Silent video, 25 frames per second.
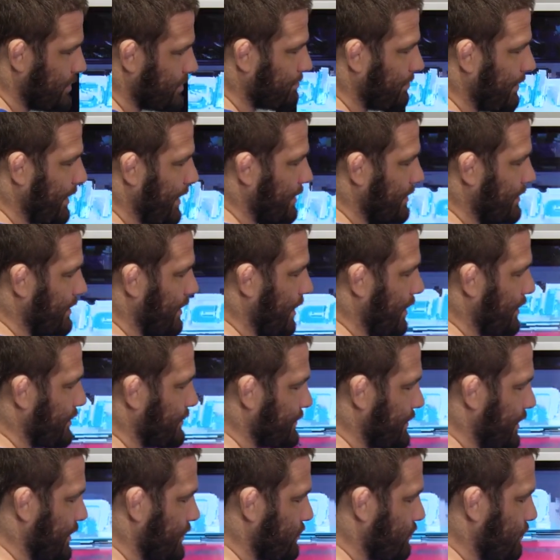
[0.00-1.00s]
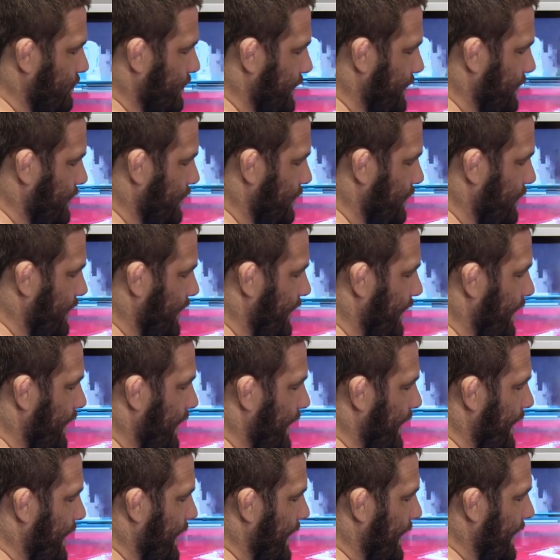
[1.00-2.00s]
player does that's really good
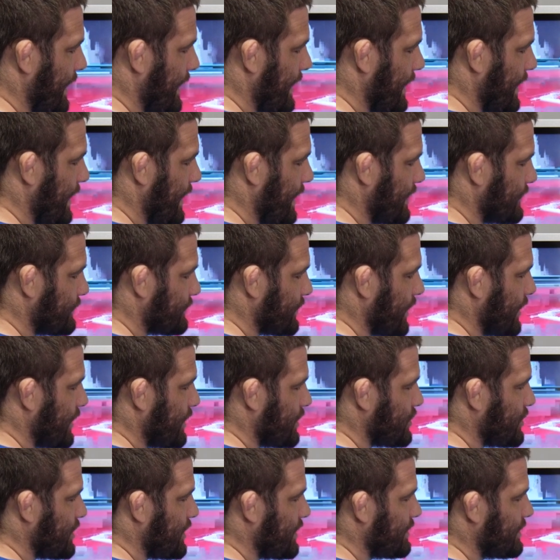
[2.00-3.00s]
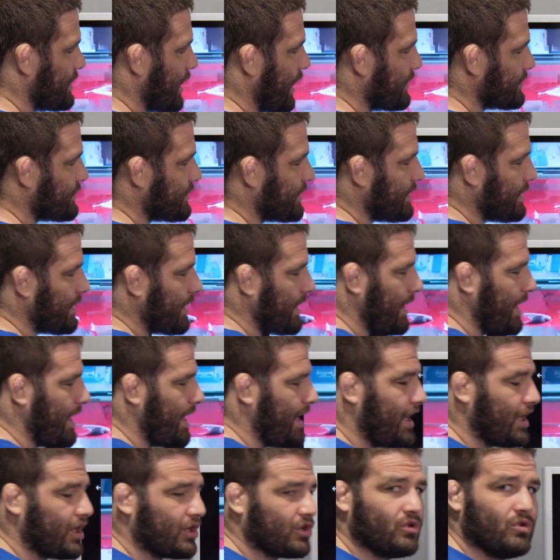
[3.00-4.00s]
is she doesn't
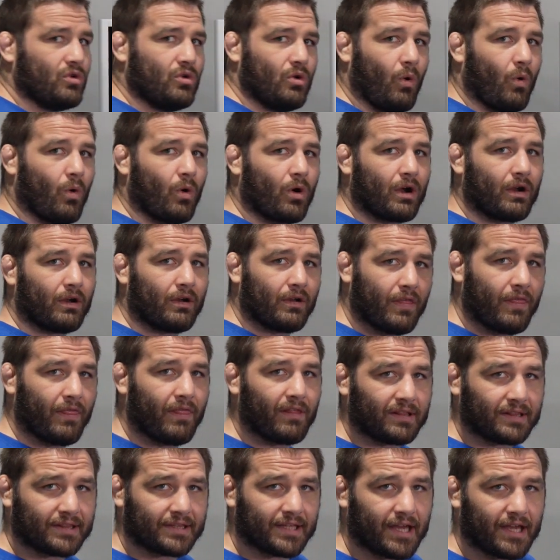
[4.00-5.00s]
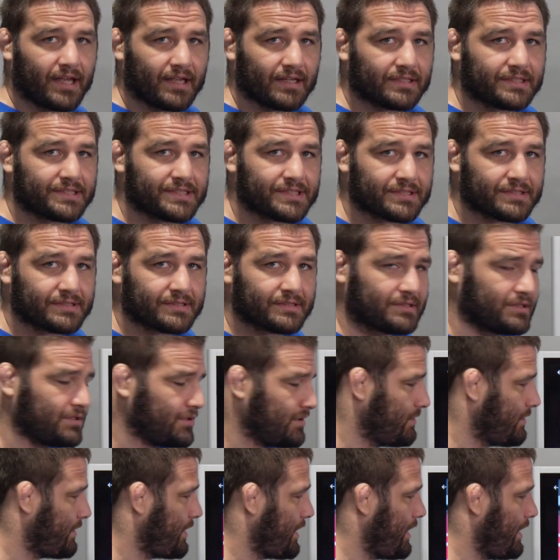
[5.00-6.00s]
ignore the legs.
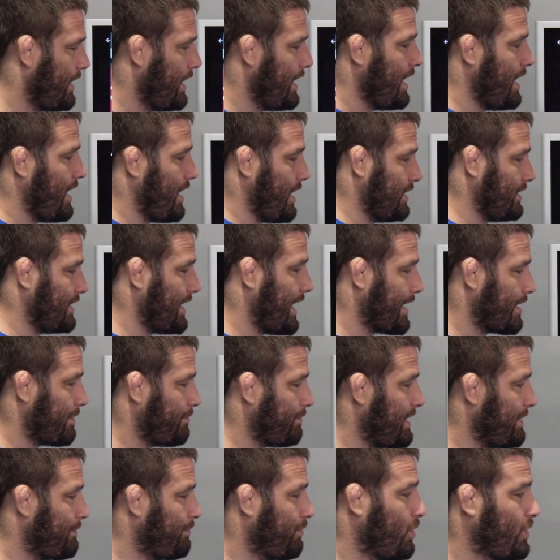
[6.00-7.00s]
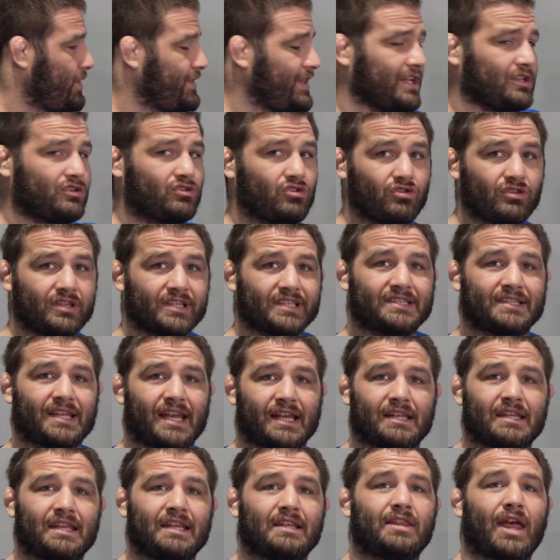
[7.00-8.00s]
Okay, a lot of people when they do this
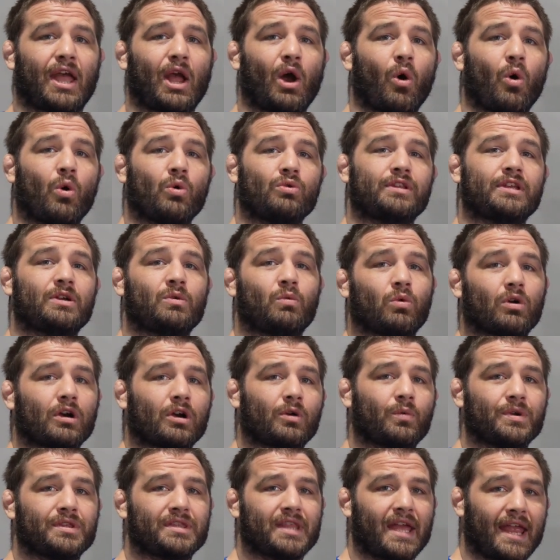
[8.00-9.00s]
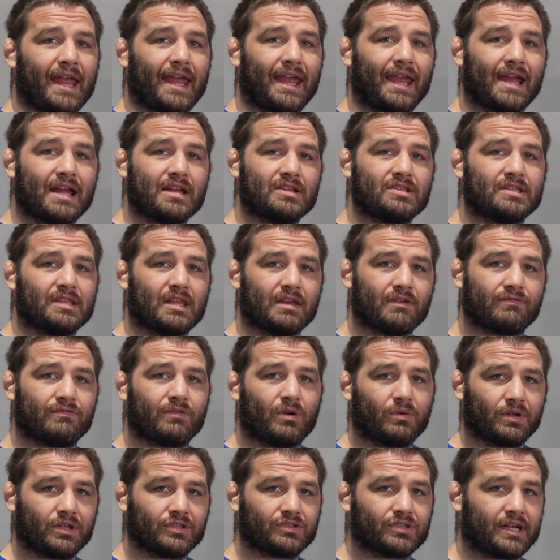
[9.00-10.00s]
technique, they only work with the hands and they
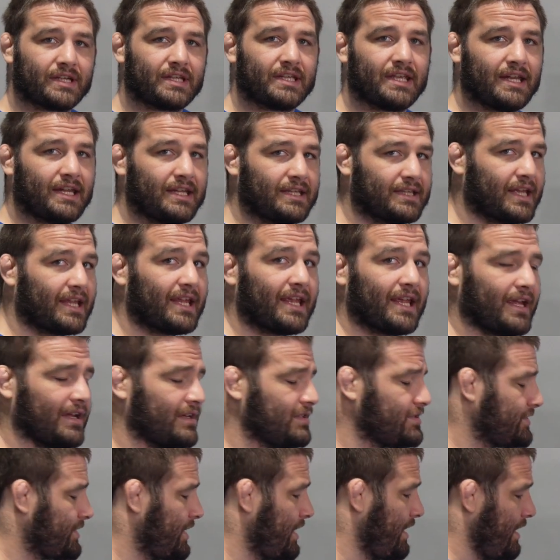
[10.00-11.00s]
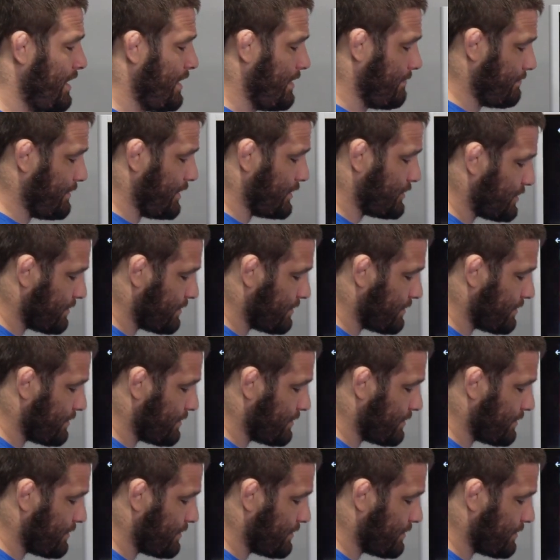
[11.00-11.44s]
focus on getting the hands. But it's